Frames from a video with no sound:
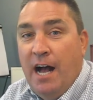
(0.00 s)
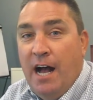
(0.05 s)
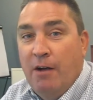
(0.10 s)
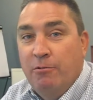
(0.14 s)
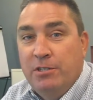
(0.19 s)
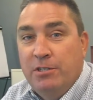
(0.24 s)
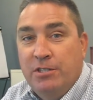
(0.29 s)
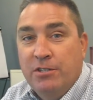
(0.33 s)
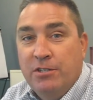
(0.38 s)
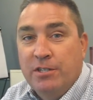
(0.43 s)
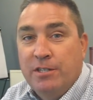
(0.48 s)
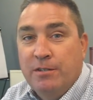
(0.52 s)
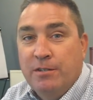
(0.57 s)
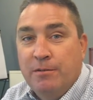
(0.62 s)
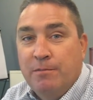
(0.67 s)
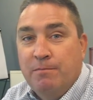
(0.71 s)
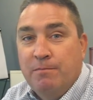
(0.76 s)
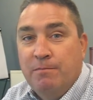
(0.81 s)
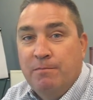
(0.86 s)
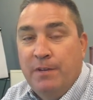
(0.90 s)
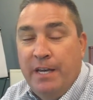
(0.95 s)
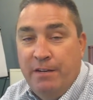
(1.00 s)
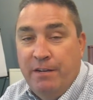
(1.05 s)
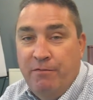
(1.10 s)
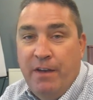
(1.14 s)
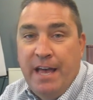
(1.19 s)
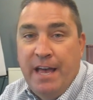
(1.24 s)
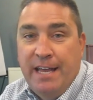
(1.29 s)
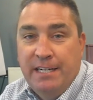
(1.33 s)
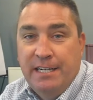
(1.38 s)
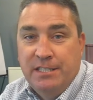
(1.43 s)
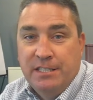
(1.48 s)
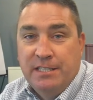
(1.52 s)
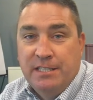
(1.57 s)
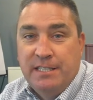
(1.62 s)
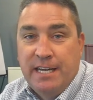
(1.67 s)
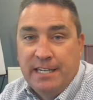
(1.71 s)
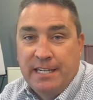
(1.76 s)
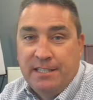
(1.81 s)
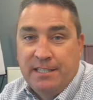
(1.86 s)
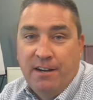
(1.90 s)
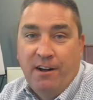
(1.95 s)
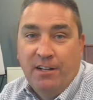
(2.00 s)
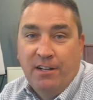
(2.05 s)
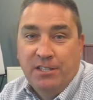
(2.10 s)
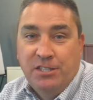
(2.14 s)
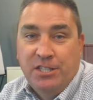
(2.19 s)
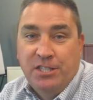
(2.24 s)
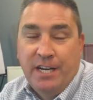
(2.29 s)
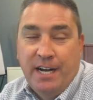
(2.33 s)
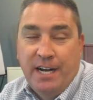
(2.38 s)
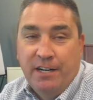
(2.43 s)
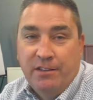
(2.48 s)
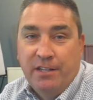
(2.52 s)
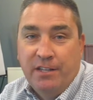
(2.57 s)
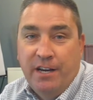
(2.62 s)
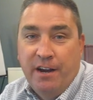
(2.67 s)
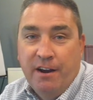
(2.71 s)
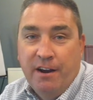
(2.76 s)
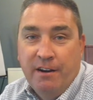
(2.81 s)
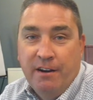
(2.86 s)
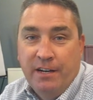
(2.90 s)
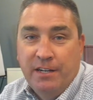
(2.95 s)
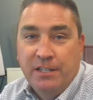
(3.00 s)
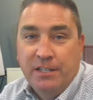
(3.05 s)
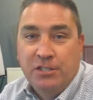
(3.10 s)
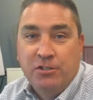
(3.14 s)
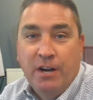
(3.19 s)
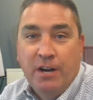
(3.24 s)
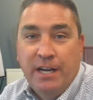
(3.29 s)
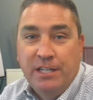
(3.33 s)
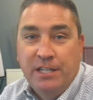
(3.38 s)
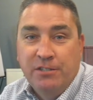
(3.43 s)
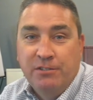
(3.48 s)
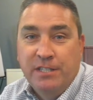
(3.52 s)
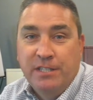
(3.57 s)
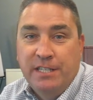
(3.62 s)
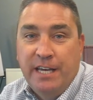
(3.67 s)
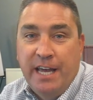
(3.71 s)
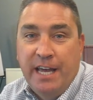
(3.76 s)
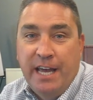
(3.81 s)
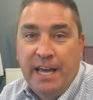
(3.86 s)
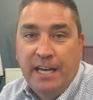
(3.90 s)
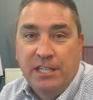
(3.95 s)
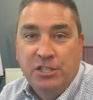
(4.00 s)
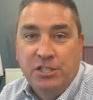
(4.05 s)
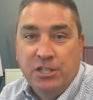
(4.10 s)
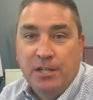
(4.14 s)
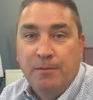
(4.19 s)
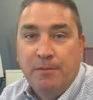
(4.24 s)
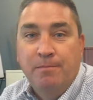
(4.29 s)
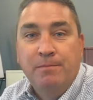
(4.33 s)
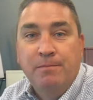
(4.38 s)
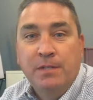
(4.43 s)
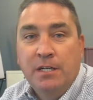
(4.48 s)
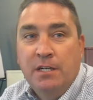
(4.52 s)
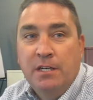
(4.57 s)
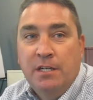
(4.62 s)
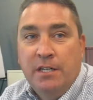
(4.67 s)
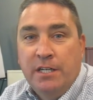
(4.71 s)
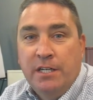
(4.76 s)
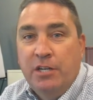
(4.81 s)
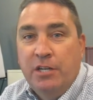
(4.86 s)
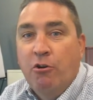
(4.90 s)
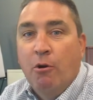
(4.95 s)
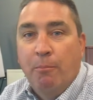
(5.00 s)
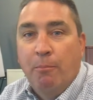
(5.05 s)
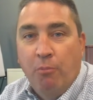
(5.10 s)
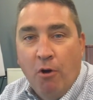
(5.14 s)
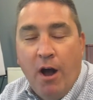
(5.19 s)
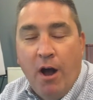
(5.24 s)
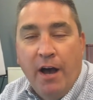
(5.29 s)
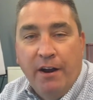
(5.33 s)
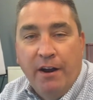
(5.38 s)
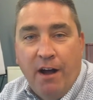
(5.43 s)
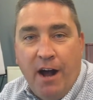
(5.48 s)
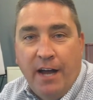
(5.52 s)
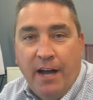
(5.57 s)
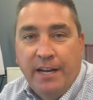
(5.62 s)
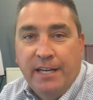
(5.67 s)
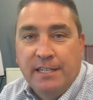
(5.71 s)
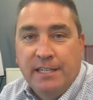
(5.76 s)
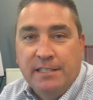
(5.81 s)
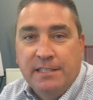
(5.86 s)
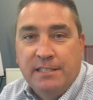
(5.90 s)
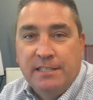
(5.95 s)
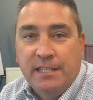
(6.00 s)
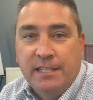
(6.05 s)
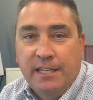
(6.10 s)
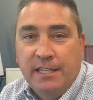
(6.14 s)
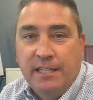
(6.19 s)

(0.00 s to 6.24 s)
We took advantage of the technology out there and tried to engage a broad audience